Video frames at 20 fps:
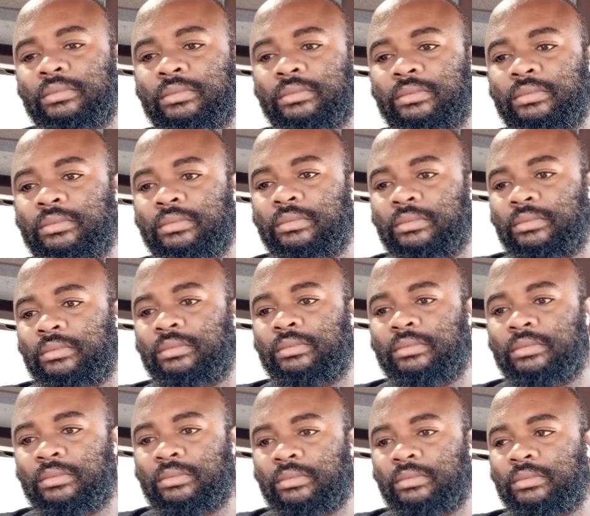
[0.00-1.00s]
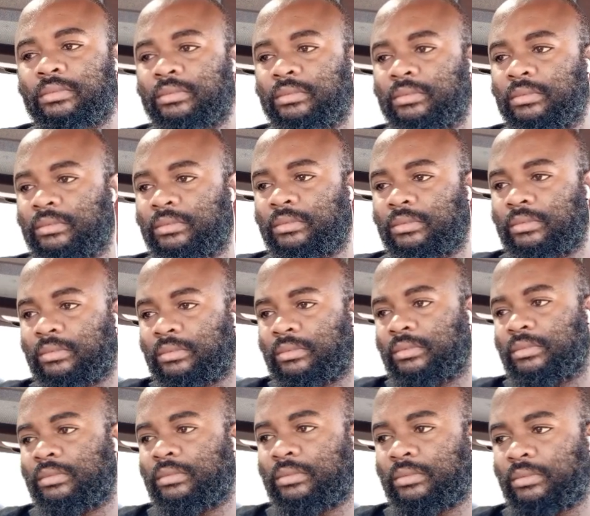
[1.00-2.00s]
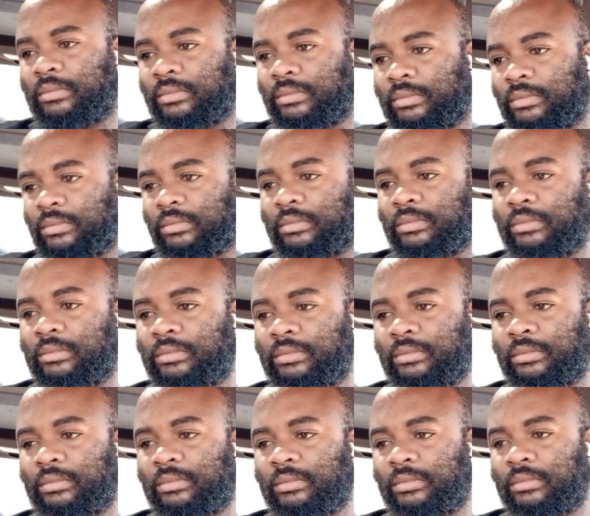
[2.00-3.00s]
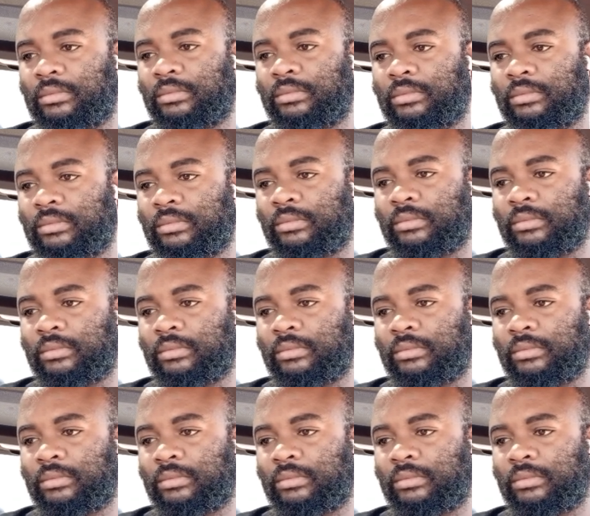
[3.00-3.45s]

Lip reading: [no speech]